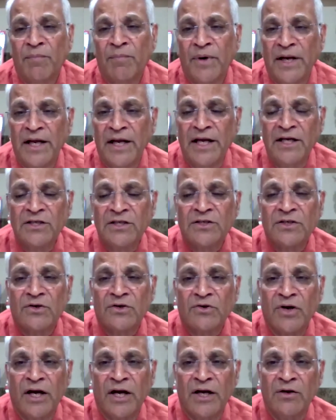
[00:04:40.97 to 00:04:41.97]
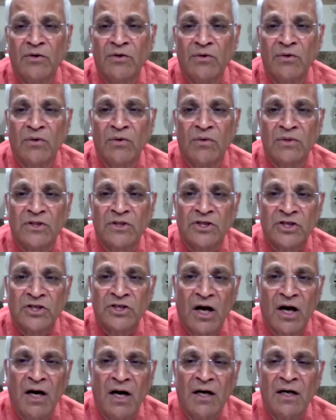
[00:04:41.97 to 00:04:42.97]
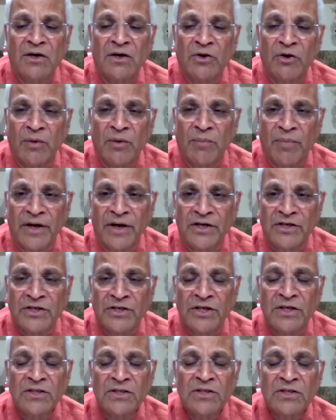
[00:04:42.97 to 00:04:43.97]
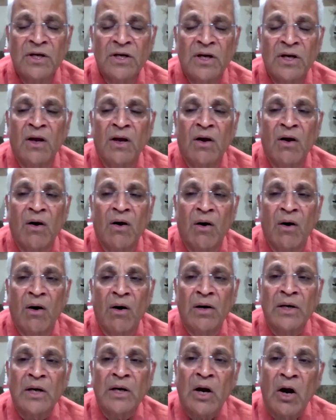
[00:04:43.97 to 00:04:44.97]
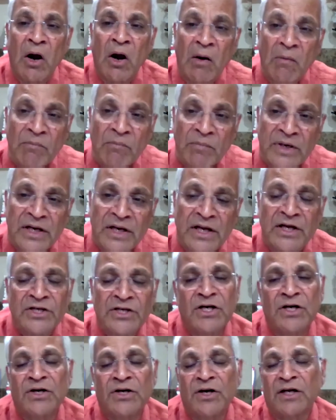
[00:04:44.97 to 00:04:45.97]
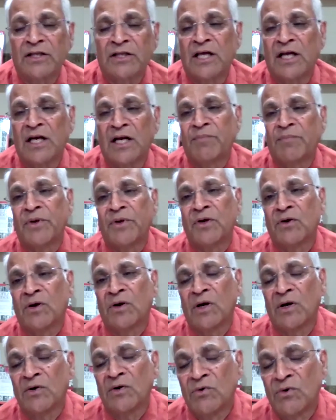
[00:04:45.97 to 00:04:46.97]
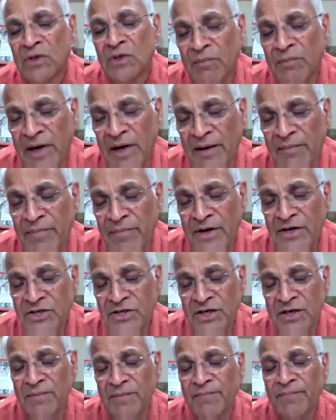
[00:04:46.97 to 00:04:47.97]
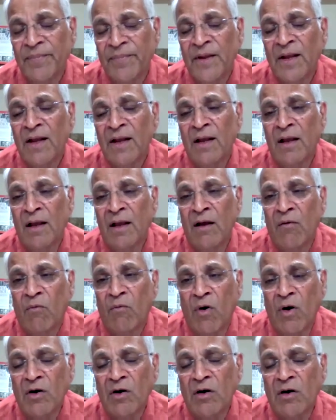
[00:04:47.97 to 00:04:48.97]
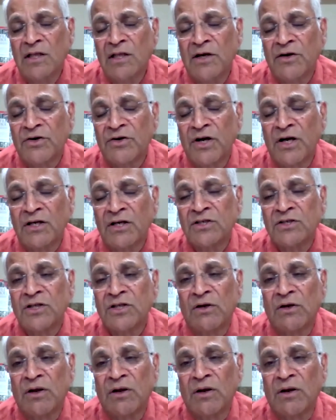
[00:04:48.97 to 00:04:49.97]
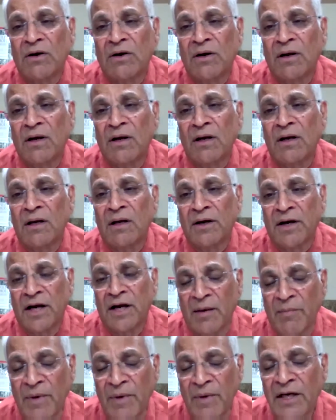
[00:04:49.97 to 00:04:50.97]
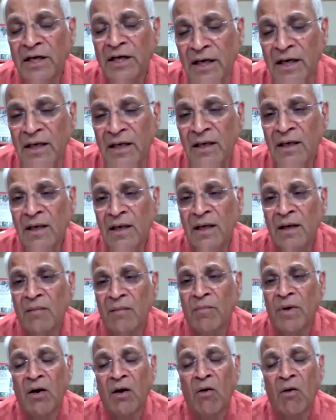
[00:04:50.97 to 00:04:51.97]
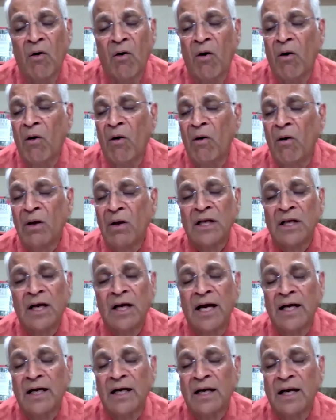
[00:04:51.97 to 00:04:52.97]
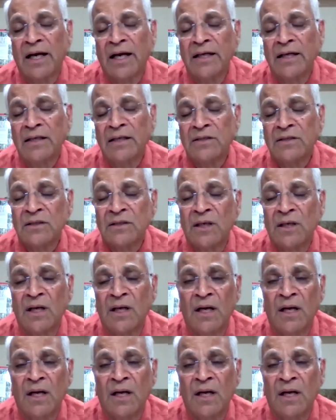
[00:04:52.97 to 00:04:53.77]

please try to start your patients on combination drug therapy to control the blood pressure. What are the drugs that are recommended by all the guidelines?